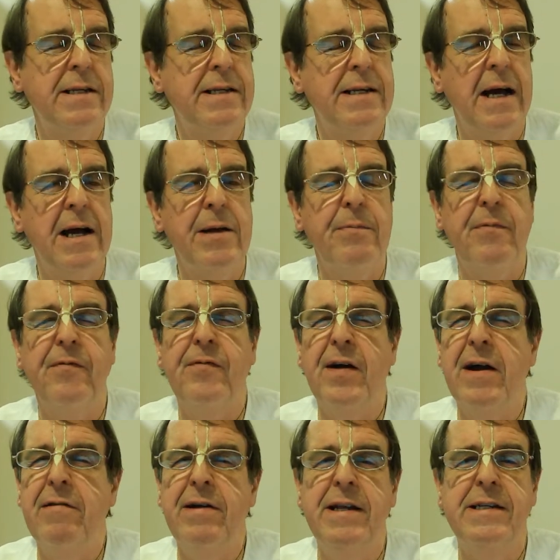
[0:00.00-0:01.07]
type
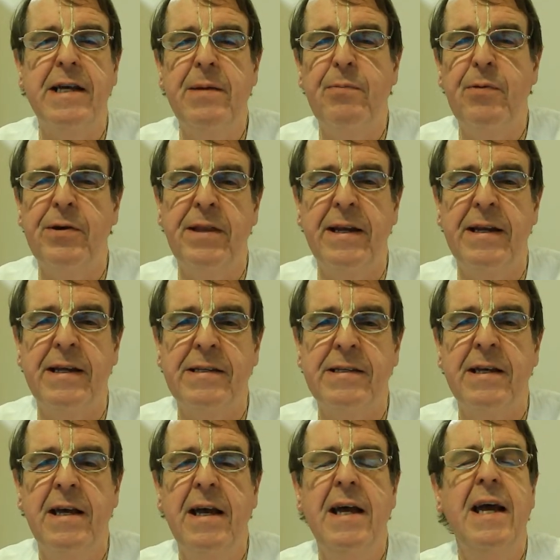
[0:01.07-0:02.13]
very deep within us.